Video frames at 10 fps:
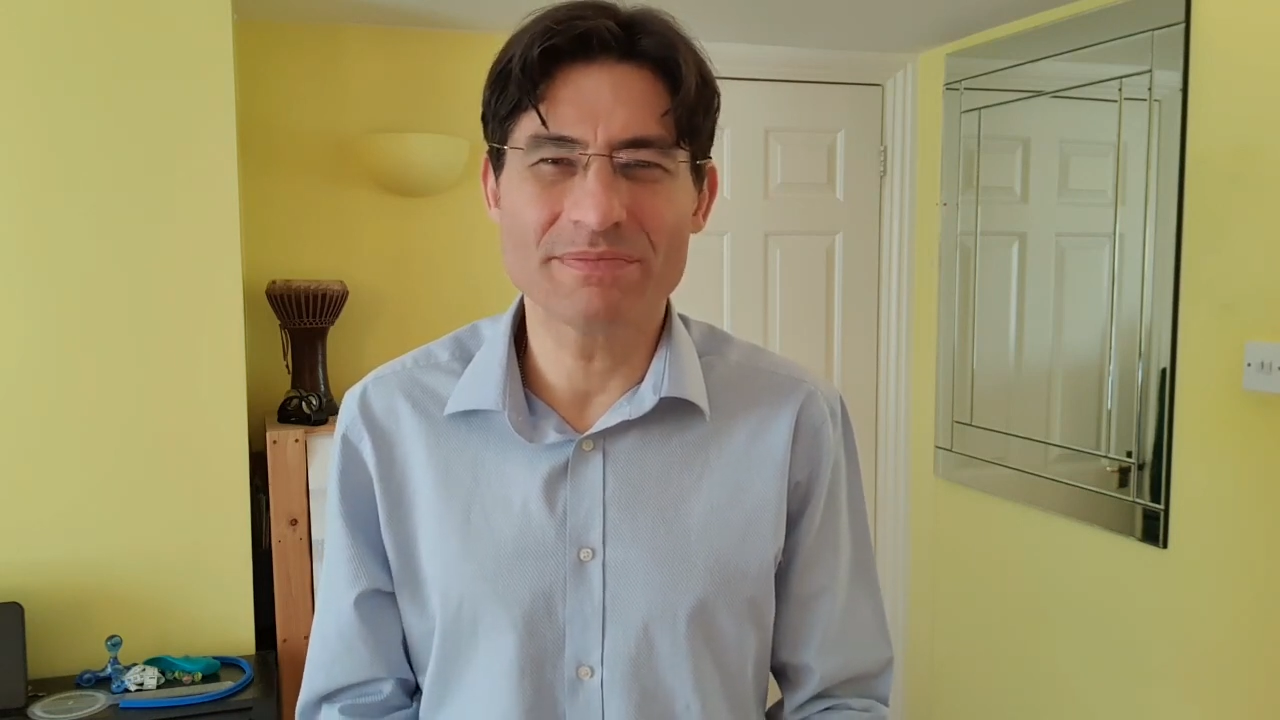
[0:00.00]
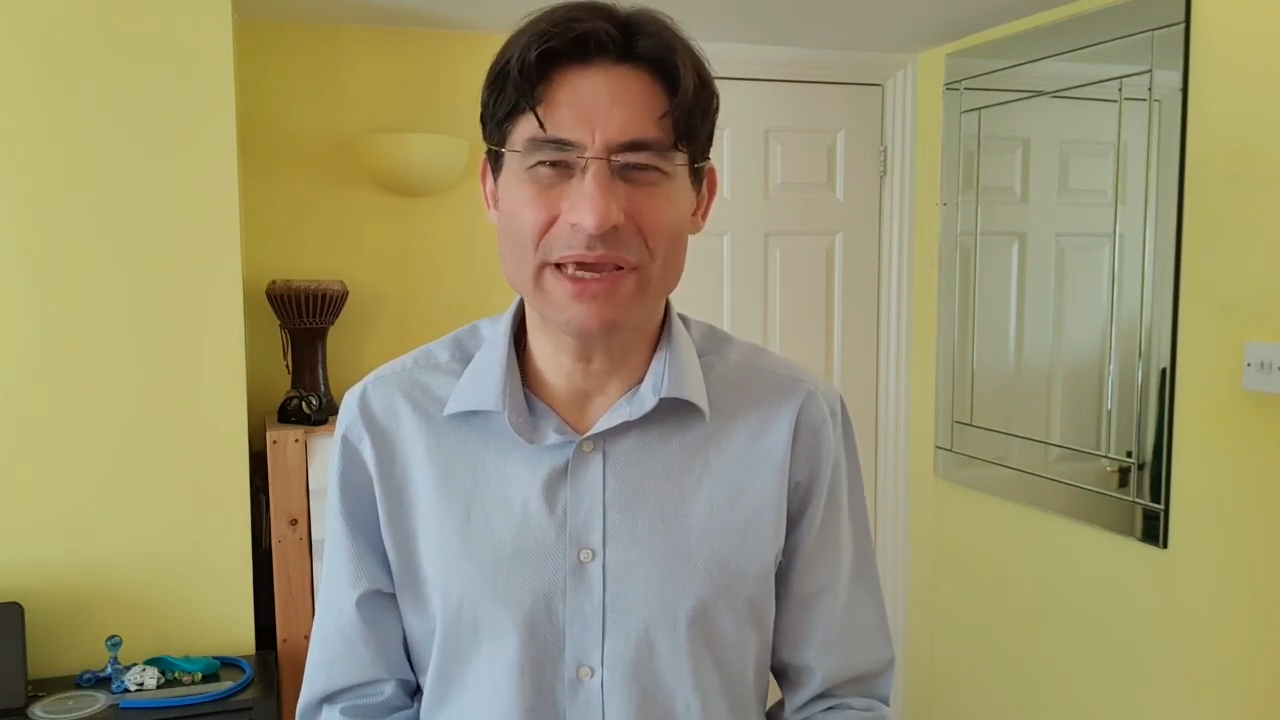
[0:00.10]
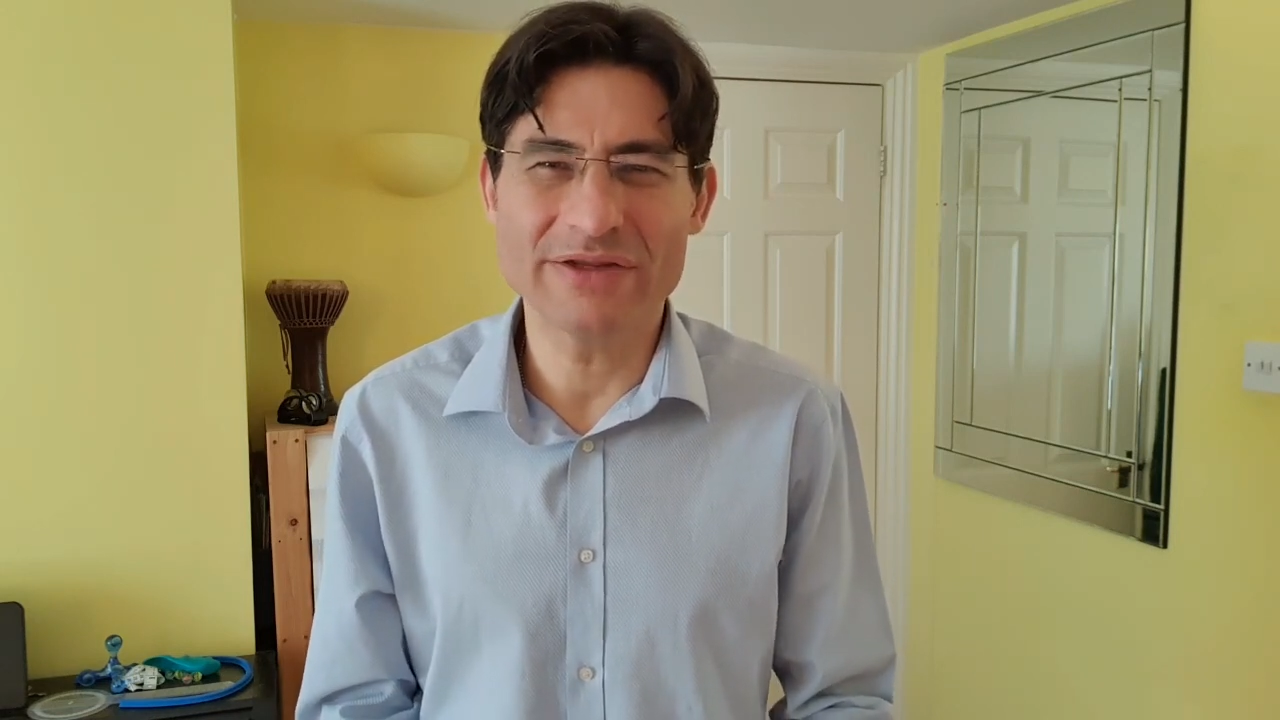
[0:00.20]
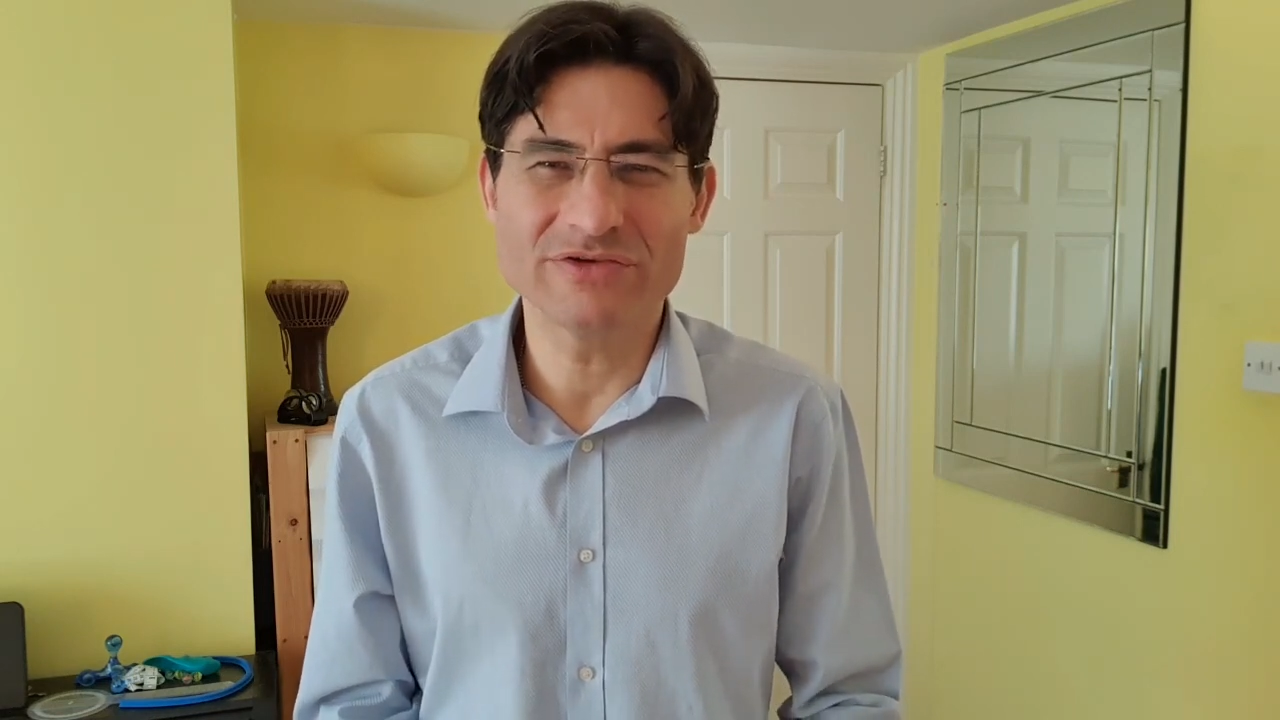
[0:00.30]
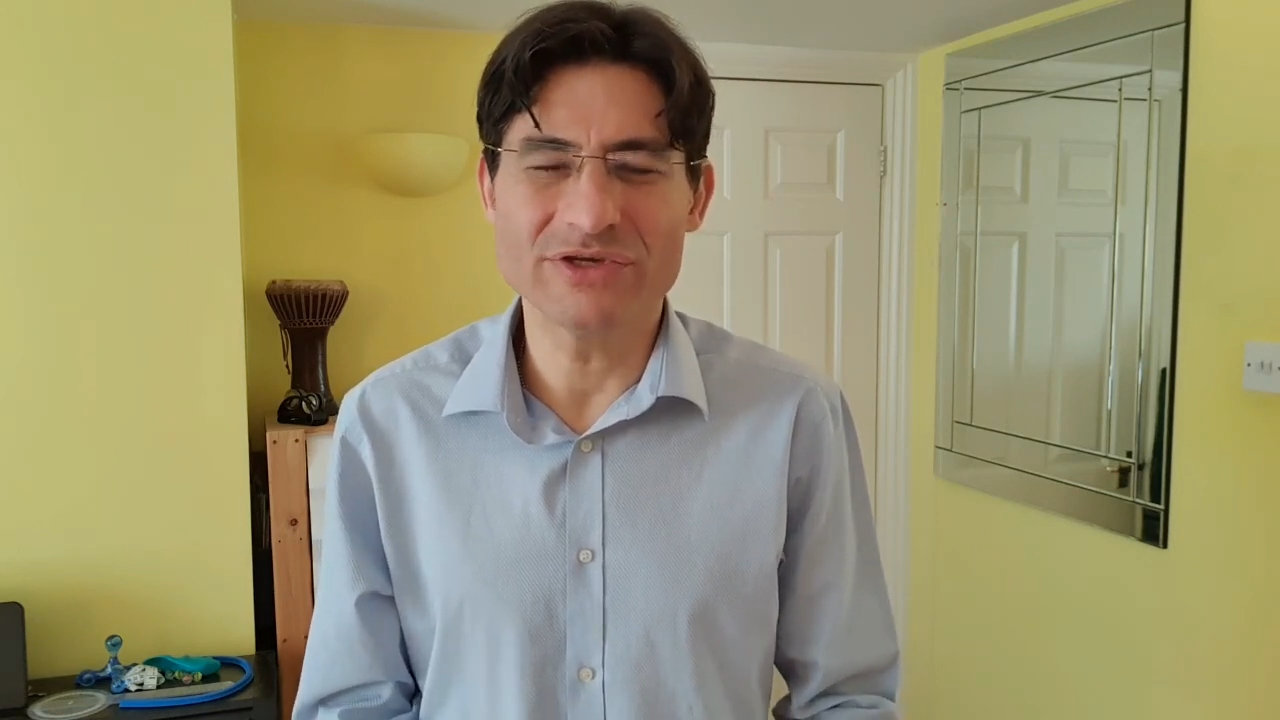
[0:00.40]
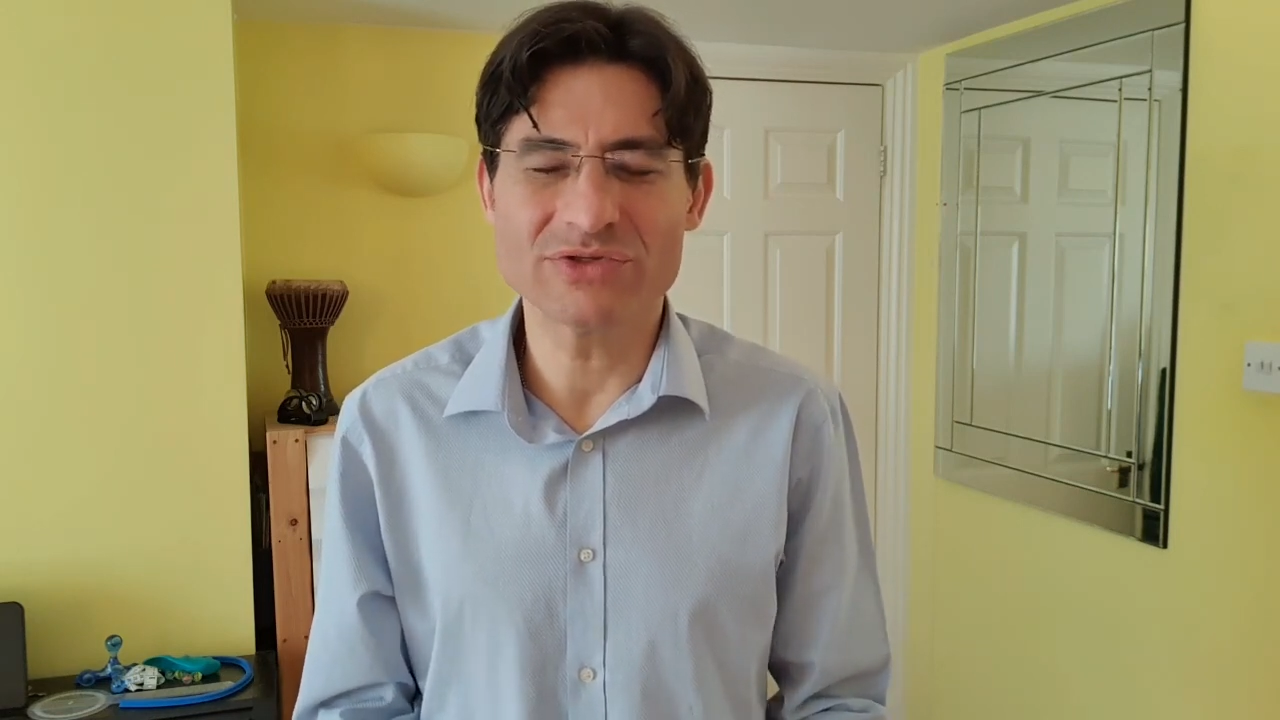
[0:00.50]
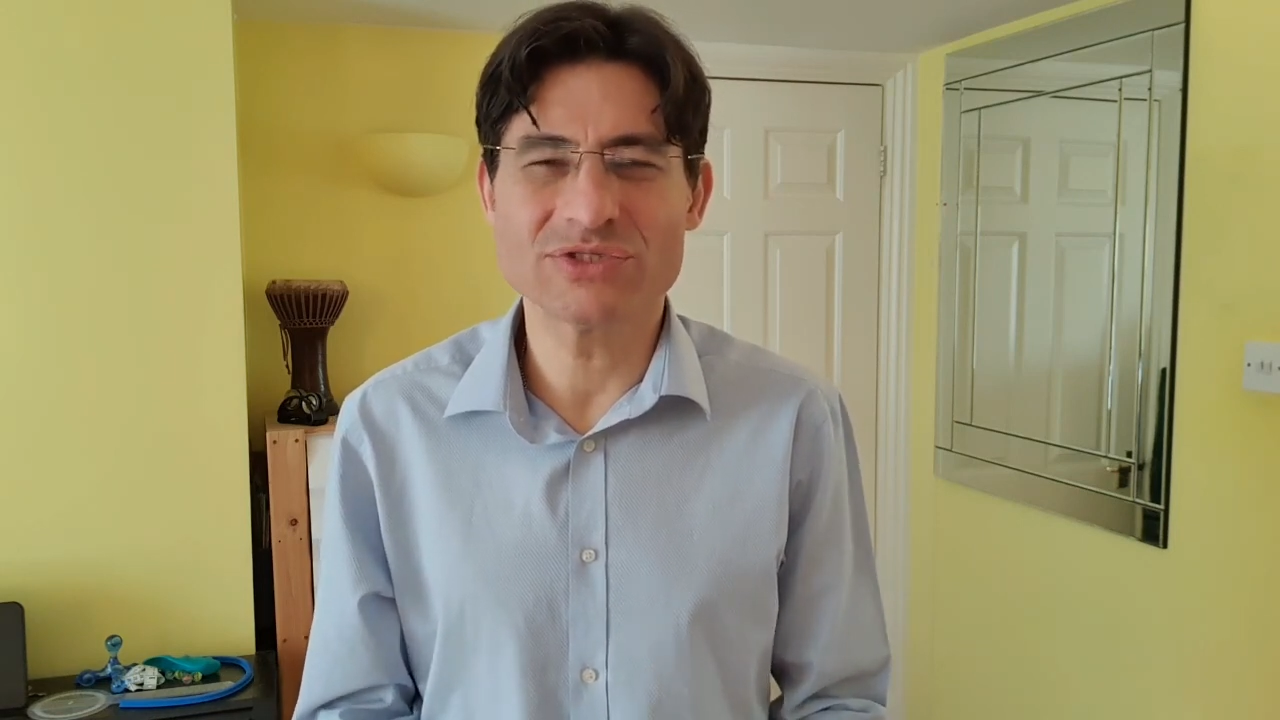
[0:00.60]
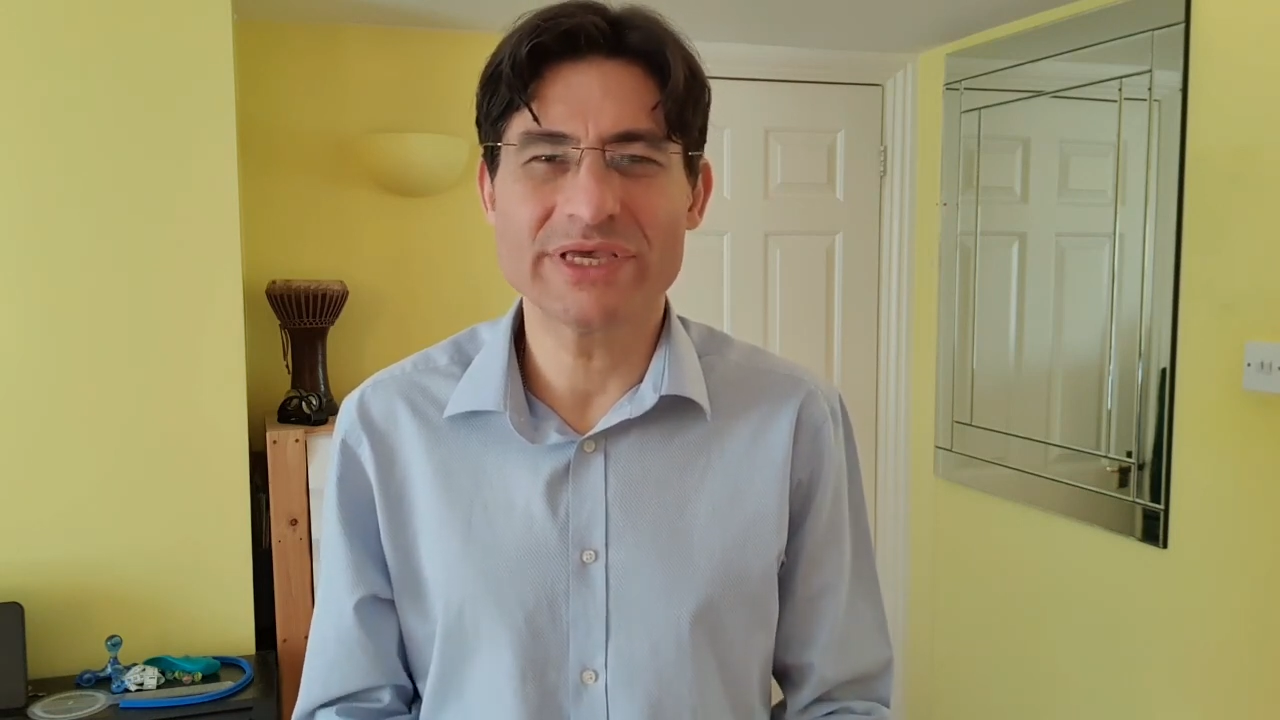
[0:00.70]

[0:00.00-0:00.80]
managing to